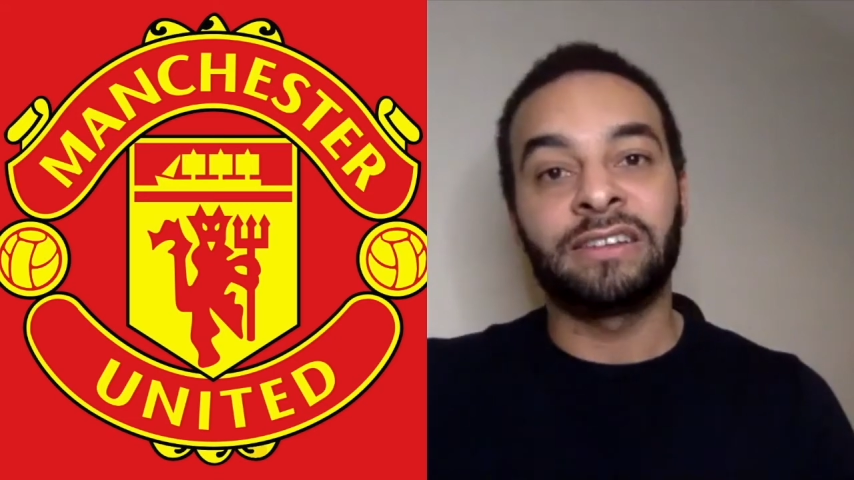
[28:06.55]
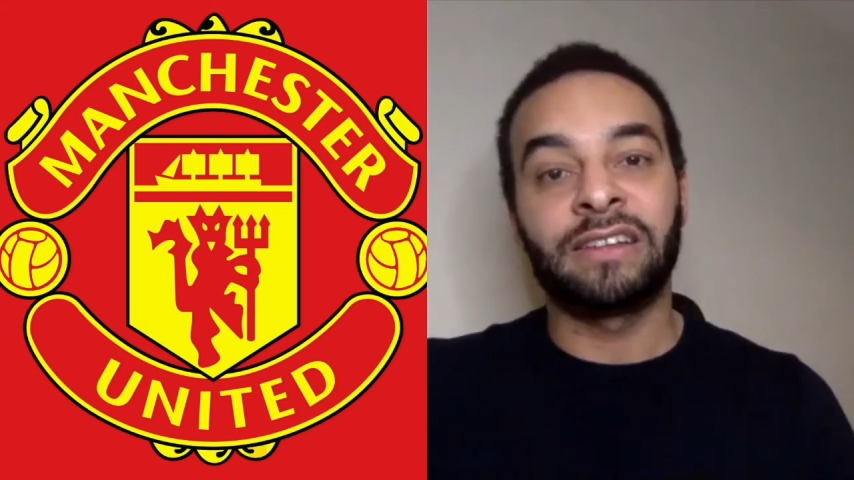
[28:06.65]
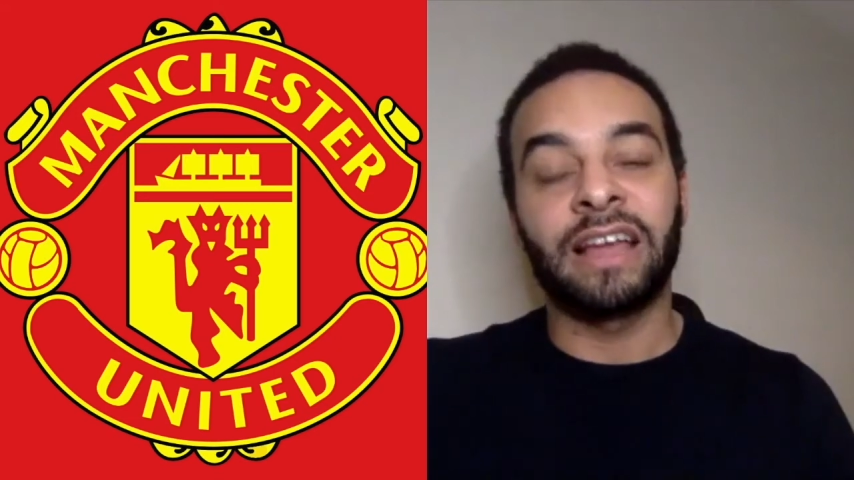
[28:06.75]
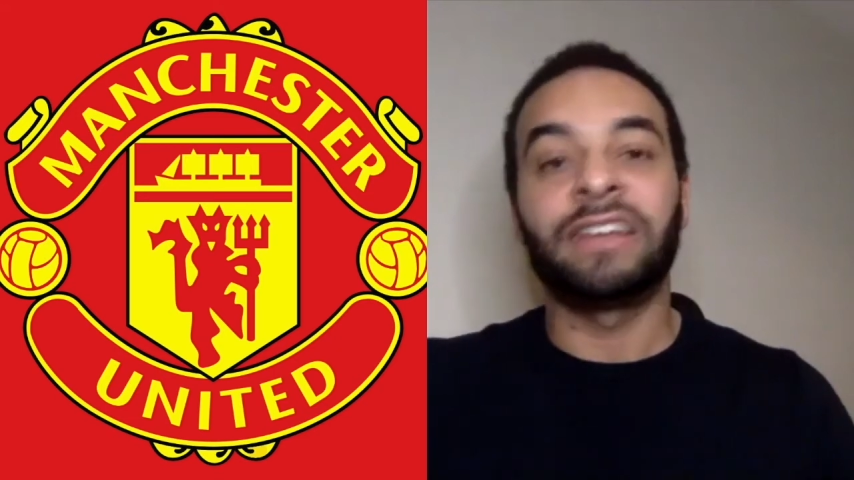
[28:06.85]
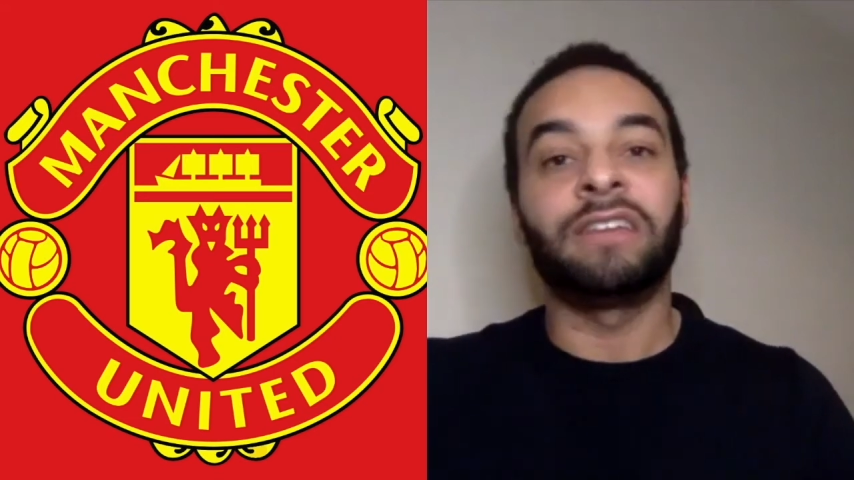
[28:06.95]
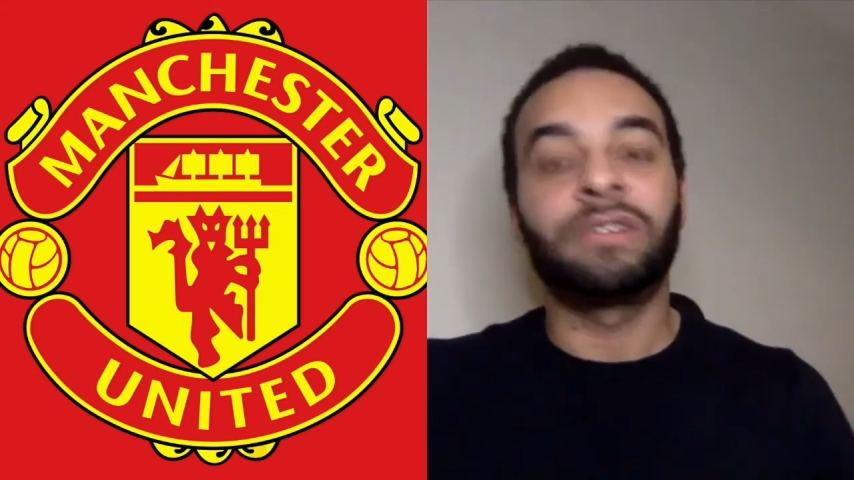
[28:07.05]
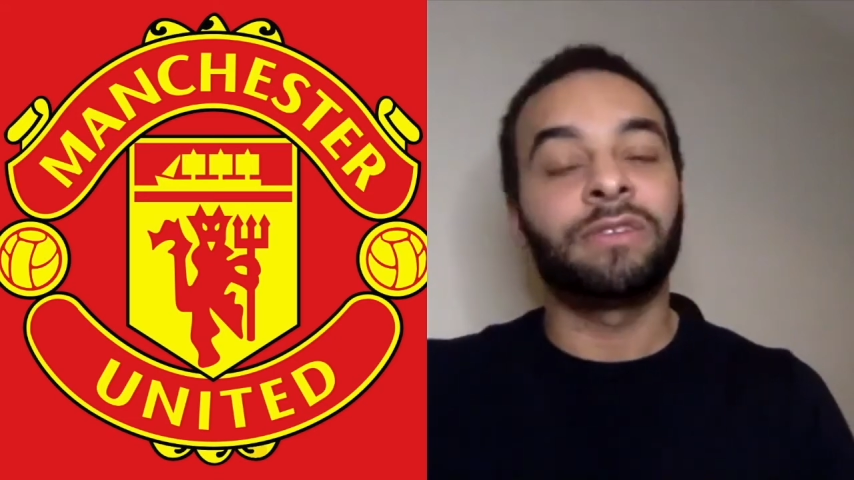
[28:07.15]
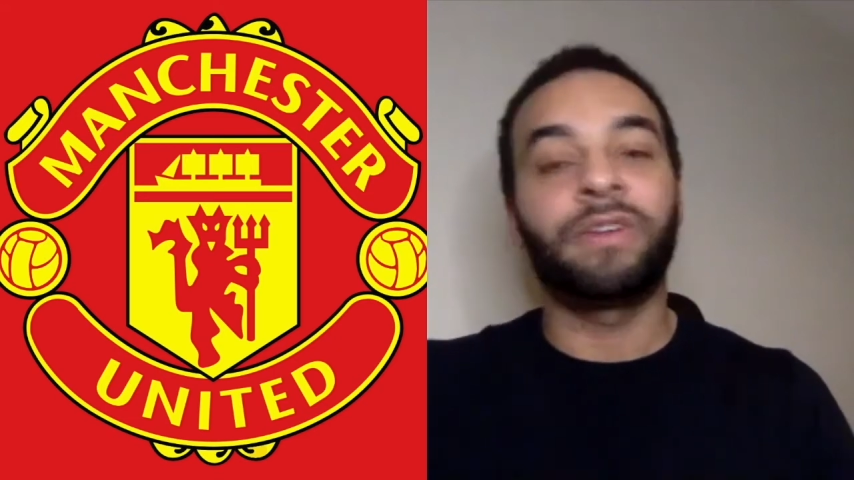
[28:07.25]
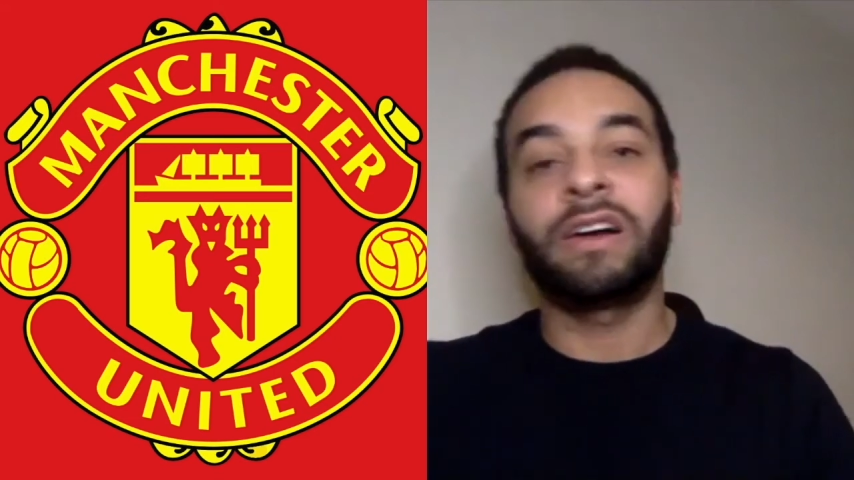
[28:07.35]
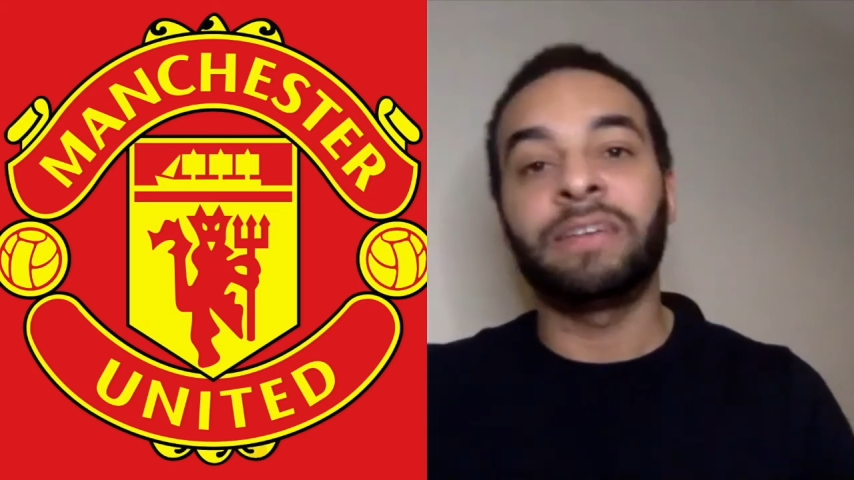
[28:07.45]
like, you know,
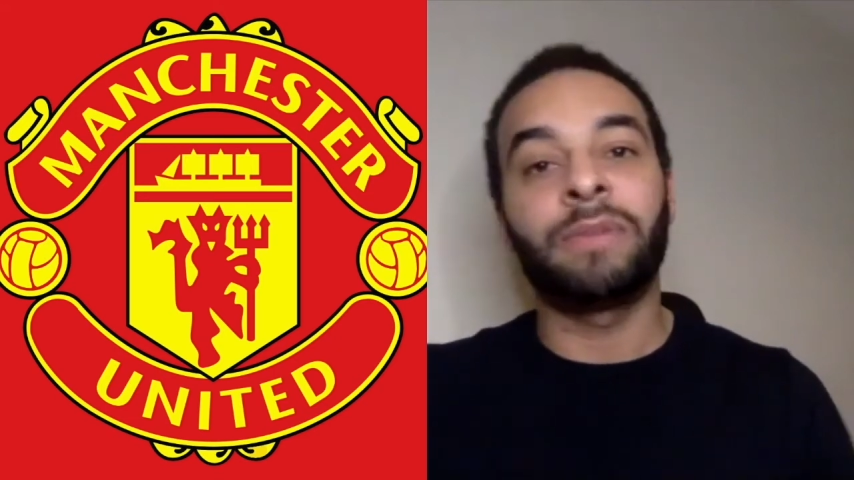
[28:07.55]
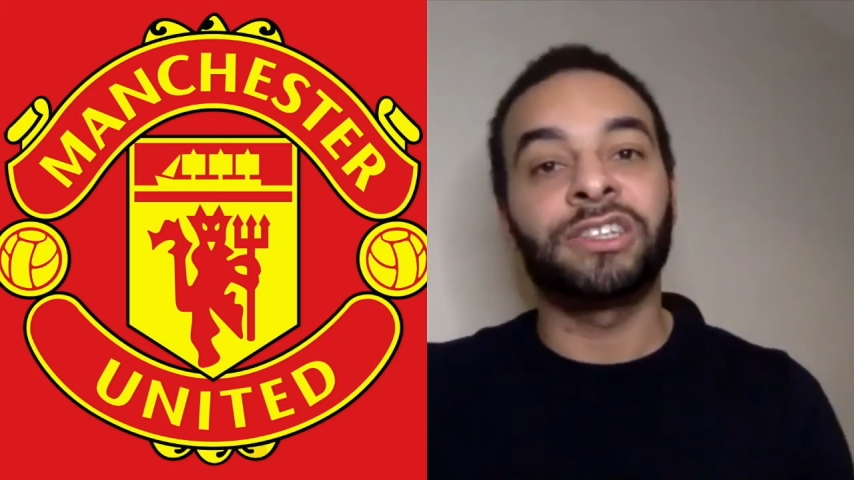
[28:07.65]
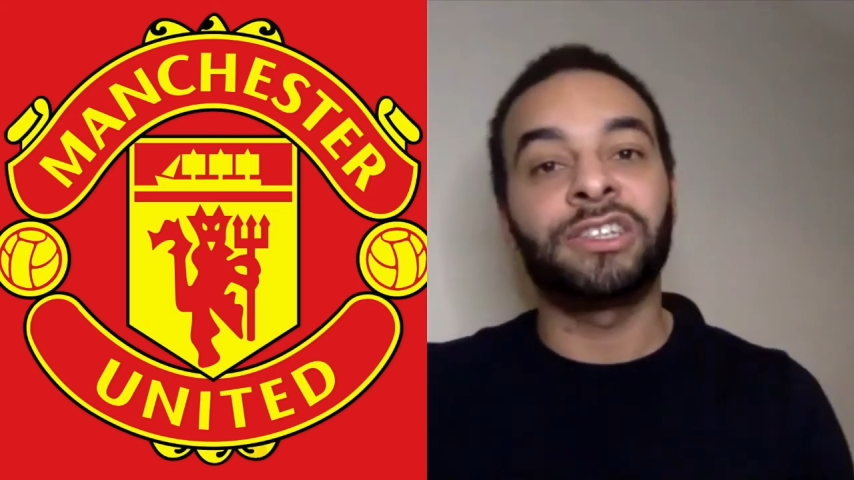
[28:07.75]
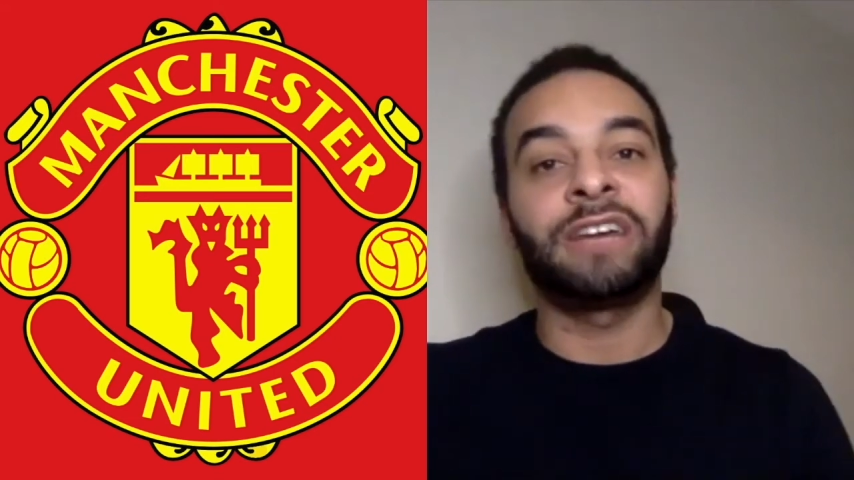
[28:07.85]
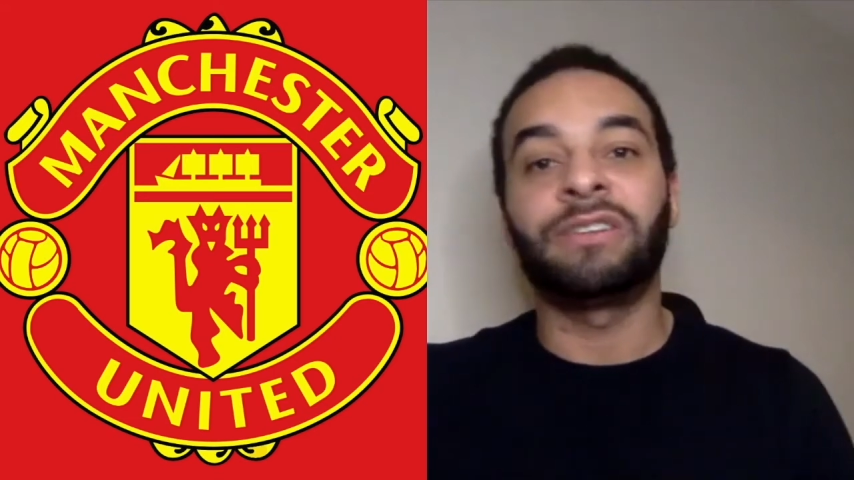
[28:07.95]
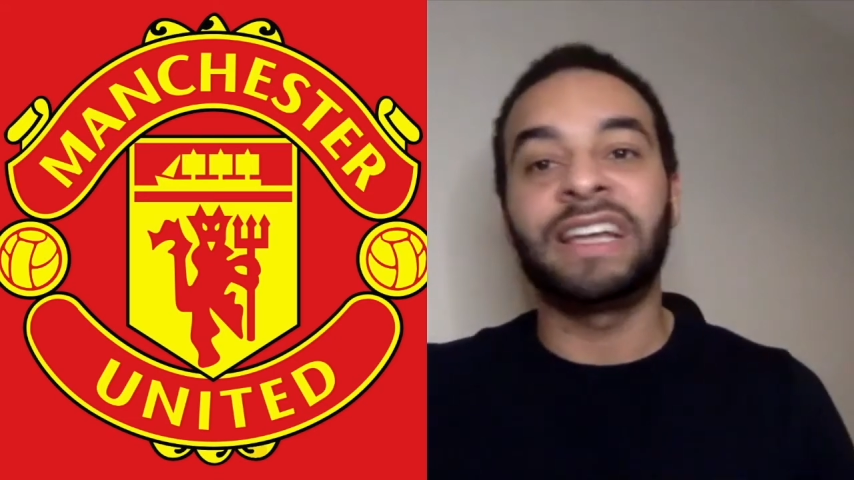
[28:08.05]
Cavani and Martial could